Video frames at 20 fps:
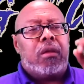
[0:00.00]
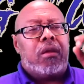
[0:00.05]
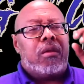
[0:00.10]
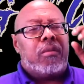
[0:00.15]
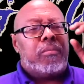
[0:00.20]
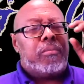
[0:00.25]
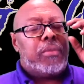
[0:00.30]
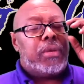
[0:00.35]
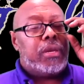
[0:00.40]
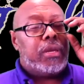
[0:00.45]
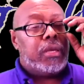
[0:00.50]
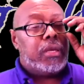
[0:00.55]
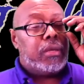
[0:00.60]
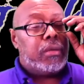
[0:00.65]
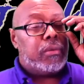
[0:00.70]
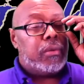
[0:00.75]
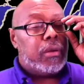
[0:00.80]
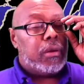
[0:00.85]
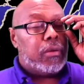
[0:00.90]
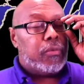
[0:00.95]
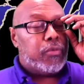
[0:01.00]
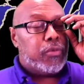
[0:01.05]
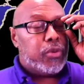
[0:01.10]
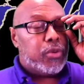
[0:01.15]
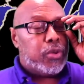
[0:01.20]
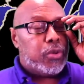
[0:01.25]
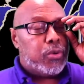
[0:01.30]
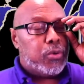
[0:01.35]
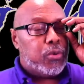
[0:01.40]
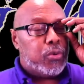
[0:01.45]
many of
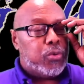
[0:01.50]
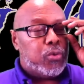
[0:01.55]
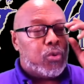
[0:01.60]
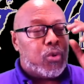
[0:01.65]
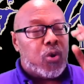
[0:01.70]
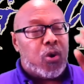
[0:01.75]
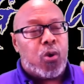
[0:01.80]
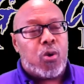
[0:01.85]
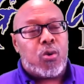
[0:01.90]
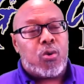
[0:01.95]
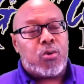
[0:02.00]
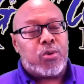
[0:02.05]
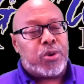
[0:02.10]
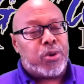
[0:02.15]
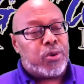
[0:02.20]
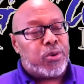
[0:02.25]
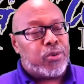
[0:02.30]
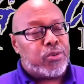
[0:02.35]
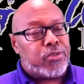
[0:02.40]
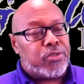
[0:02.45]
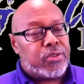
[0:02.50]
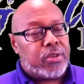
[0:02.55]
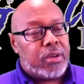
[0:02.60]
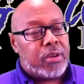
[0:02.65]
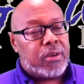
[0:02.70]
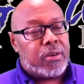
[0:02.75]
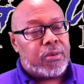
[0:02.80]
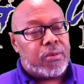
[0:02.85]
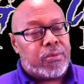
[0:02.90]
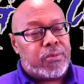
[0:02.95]
you who call
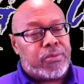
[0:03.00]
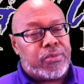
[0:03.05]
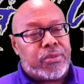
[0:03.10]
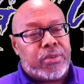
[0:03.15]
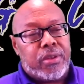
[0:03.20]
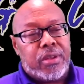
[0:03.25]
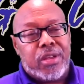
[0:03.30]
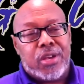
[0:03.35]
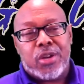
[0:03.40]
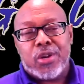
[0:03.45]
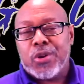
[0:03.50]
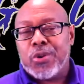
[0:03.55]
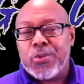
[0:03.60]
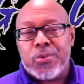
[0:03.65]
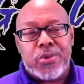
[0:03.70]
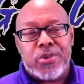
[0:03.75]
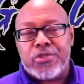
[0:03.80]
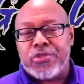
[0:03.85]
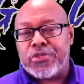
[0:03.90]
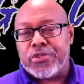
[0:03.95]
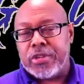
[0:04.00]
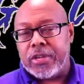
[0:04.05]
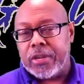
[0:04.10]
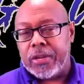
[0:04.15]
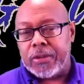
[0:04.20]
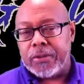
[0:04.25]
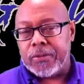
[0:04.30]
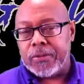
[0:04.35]
yourselves Christians.